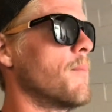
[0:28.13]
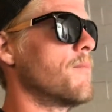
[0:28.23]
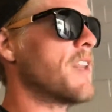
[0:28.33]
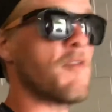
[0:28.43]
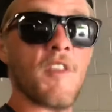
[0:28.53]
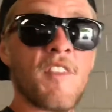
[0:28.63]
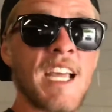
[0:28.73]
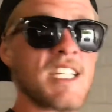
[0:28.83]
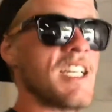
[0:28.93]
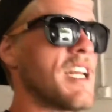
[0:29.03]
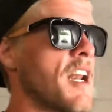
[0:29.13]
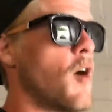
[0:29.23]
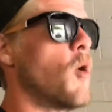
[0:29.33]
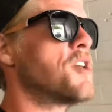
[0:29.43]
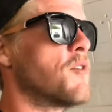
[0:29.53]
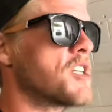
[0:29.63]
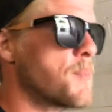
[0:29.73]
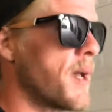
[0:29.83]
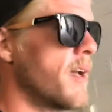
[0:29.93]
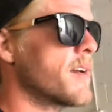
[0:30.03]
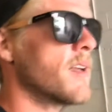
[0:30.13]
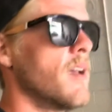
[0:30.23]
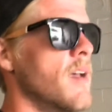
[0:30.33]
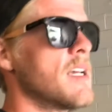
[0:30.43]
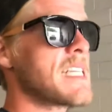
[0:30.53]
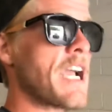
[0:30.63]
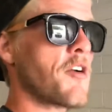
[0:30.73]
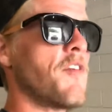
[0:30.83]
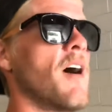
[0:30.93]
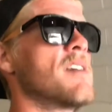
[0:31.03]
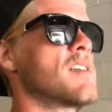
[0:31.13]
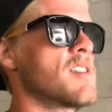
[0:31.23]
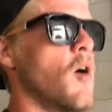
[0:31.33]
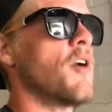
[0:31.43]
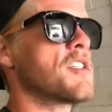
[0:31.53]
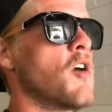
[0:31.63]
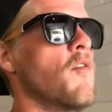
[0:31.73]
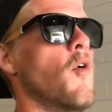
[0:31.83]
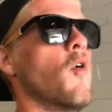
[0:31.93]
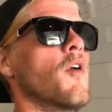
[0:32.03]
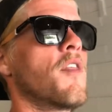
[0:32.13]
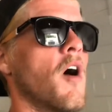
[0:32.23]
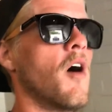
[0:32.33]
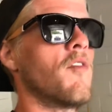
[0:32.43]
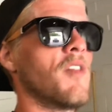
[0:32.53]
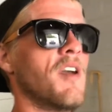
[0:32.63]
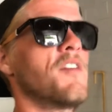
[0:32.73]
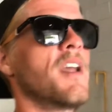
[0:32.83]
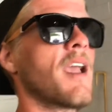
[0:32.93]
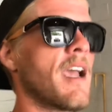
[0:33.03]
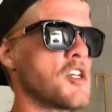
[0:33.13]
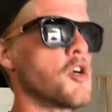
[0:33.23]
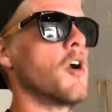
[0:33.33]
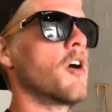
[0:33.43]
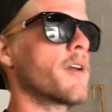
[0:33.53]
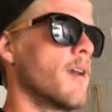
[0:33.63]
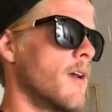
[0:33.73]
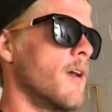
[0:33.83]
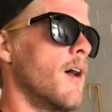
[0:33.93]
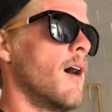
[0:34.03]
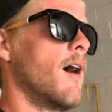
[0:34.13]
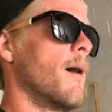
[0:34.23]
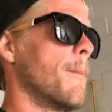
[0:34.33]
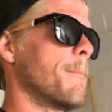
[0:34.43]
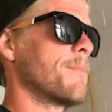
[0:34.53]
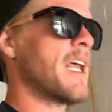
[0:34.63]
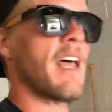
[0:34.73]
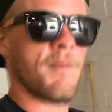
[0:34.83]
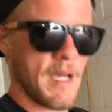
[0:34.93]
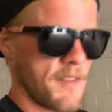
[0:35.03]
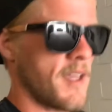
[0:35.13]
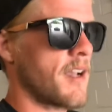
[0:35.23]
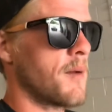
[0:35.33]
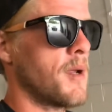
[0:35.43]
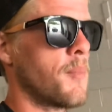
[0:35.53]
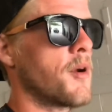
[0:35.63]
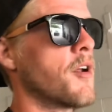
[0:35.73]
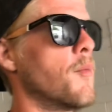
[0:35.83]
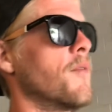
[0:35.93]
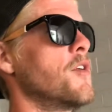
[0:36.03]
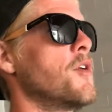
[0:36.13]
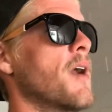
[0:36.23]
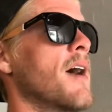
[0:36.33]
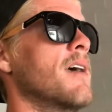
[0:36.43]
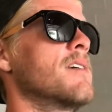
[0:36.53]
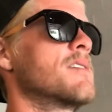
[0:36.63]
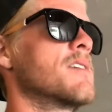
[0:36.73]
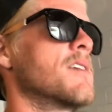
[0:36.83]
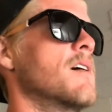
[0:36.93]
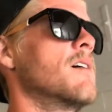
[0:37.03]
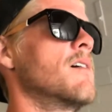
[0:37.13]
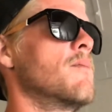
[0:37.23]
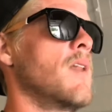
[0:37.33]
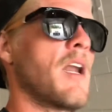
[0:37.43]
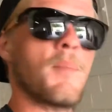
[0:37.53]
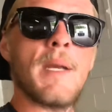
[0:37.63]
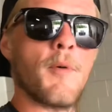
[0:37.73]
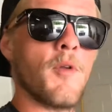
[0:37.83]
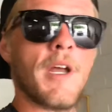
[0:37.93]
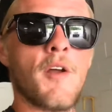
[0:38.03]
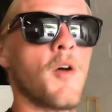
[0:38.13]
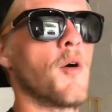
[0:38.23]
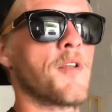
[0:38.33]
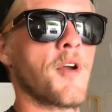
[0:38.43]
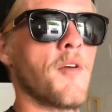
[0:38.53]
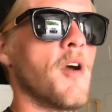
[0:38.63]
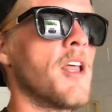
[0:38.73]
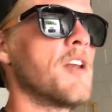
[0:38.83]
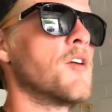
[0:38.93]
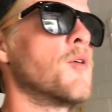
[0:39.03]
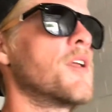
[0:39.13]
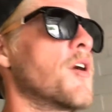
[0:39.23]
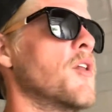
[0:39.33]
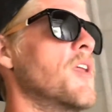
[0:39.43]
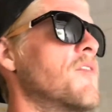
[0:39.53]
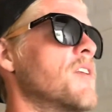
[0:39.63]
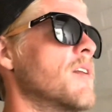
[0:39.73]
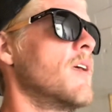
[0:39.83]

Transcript: different things you need to know, what to expect, sacrifices, so on and so forth of lifting a truck. And I think it'll be a pretty good one for you guys, as a lot of people, they don't know what they're gonna run into when they go to lifting